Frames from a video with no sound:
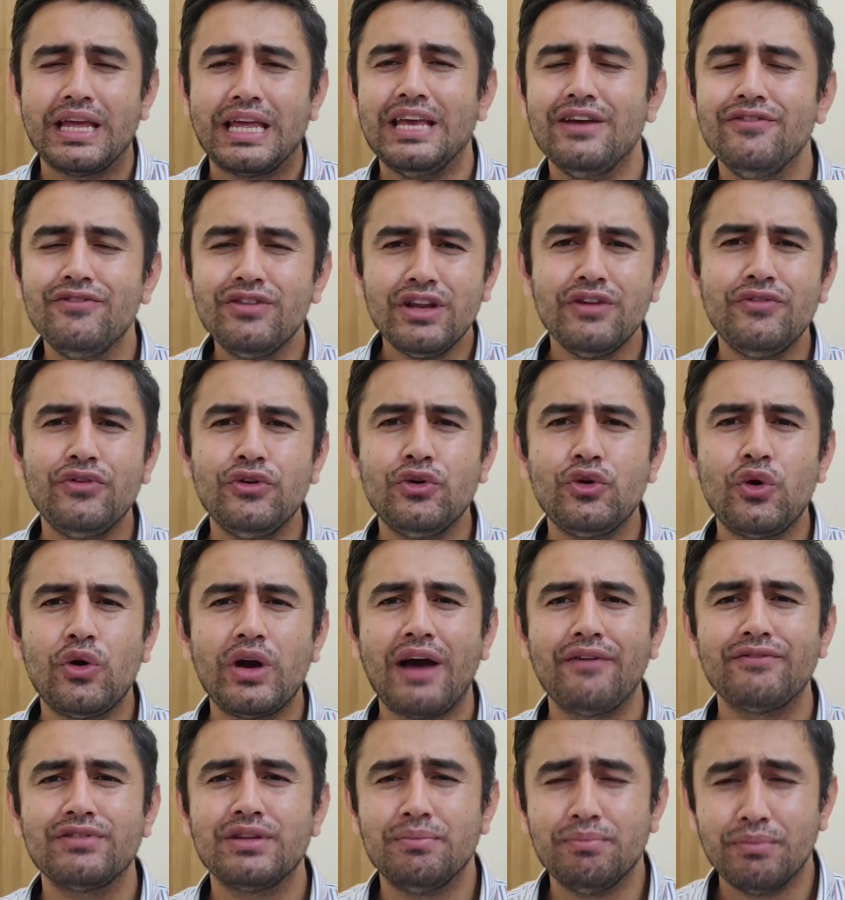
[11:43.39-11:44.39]
Even if you don't
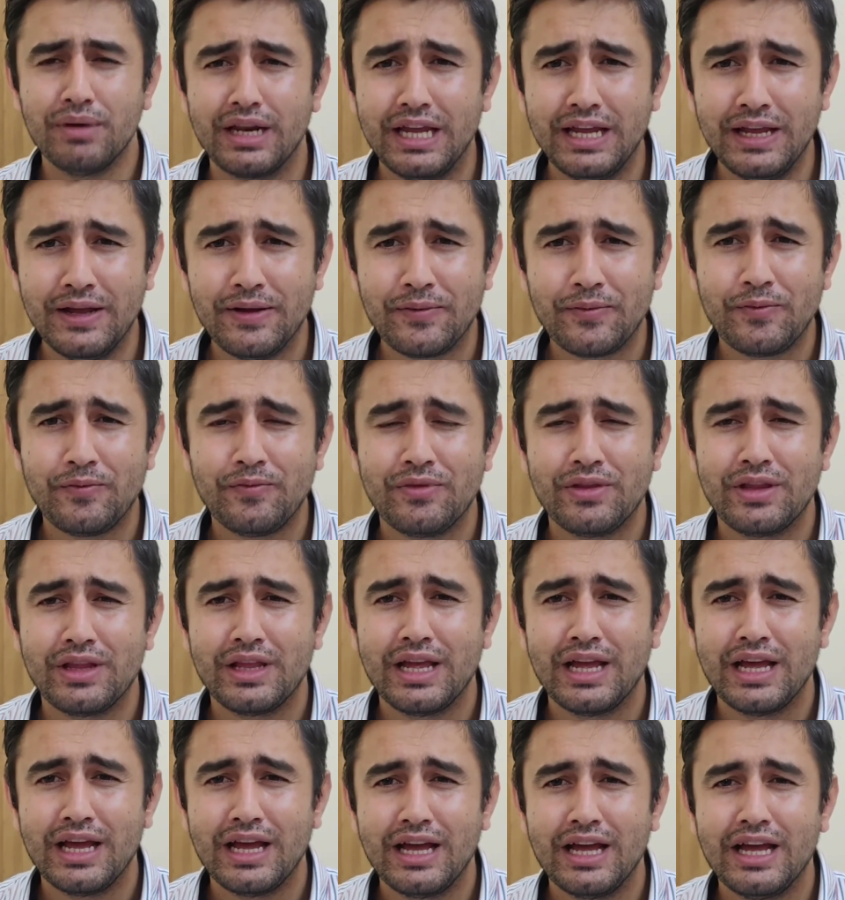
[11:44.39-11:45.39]
have the money,
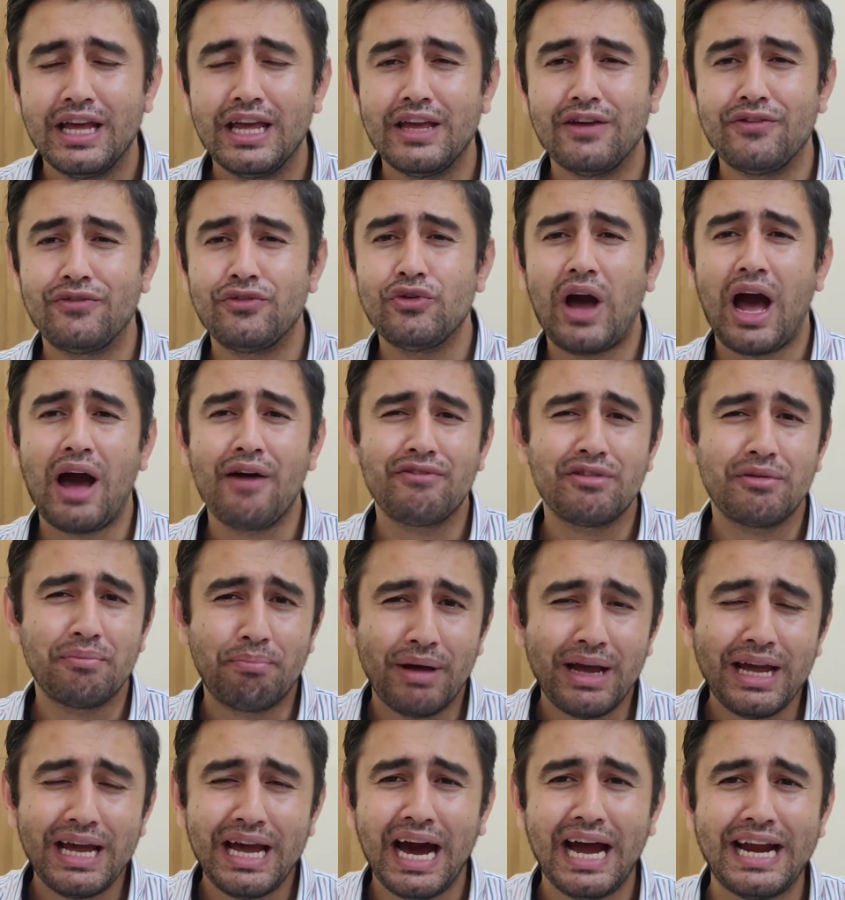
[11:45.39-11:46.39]
if you have a
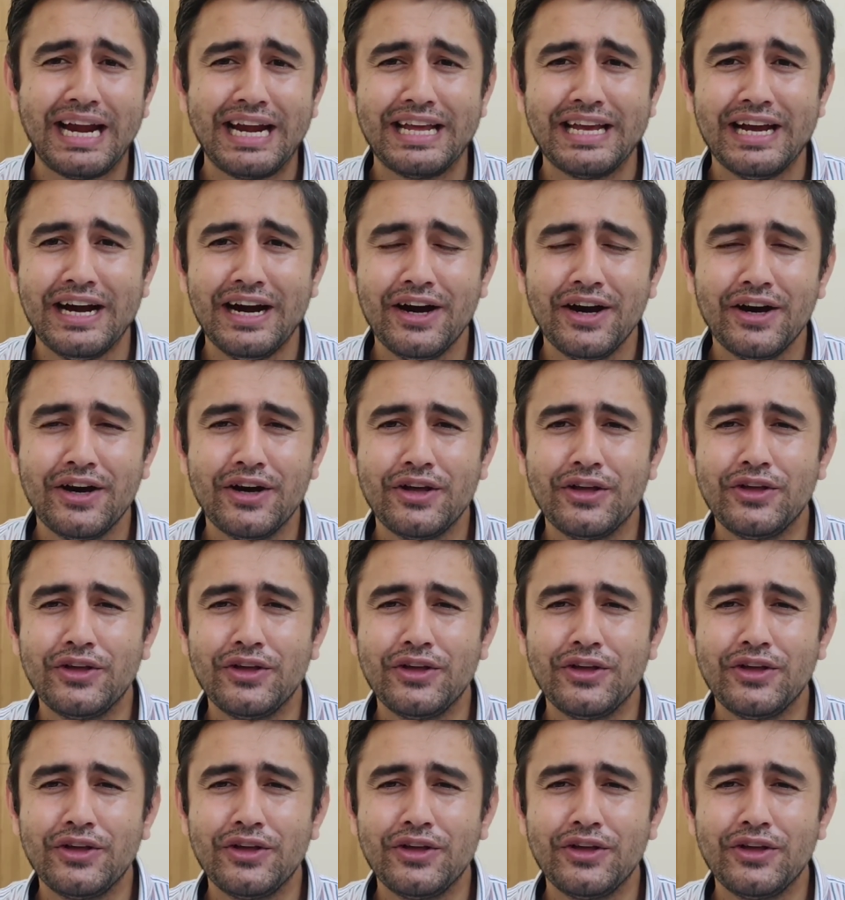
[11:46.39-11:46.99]
big idea,